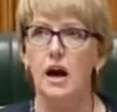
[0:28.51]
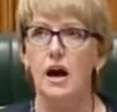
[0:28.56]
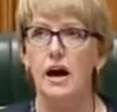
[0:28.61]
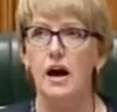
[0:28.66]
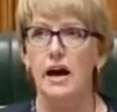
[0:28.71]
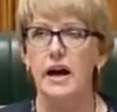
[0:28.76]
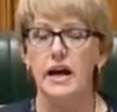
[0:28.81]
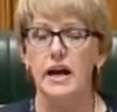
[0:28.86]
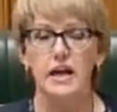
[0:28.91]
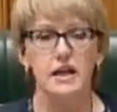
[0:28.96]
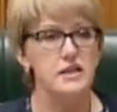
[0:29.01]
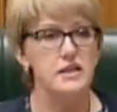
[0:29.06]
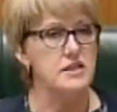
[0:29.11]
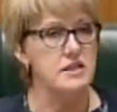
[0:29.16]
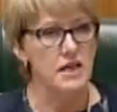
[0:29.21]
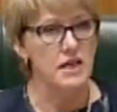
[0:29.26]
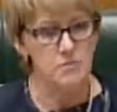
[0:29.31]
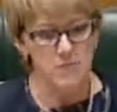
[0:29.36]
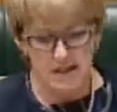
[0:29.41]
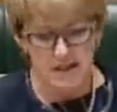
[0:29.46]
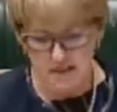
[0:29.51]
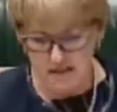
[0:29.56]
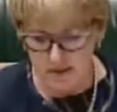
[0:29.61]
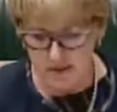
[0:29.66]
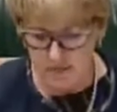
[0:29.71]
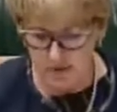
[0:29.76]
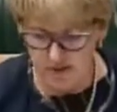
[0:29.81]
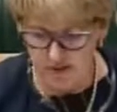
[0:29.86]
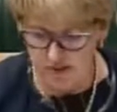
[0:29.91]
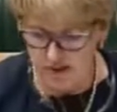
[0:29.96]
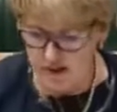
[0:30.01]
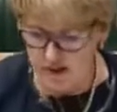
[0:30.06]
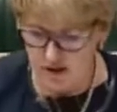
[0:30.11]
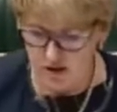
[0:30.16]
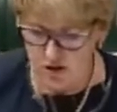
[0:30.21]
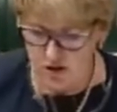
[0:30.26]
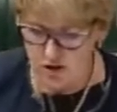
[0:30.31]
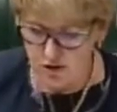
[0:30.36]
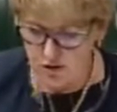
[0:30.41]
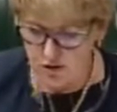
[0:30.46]
I extend my sympathy
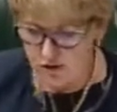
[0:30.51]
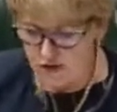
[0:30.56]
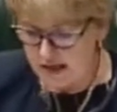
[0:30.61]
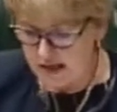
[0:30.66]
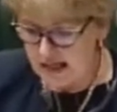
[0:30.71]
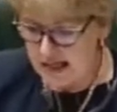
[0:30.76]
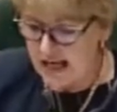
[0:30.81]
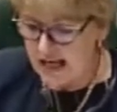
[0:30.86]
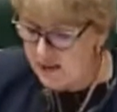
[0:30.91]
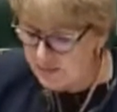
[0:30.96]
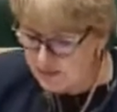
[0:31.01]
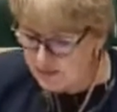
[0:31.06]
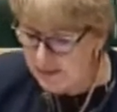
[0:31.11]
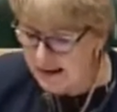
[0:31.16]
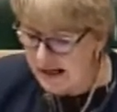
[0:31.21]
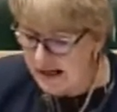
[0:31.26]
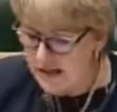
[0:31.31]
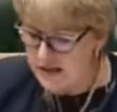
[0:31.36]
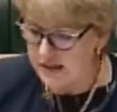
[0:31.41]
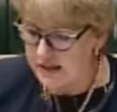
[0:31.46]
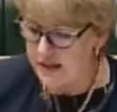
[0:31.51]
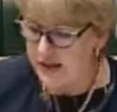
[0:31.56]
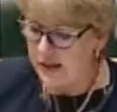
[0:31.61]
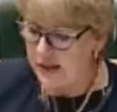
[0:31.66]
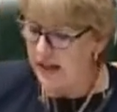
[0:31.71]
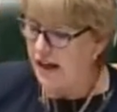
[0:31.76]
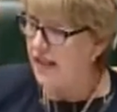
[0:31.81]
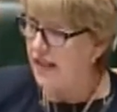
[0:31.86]
Thank to you. the Labour Party.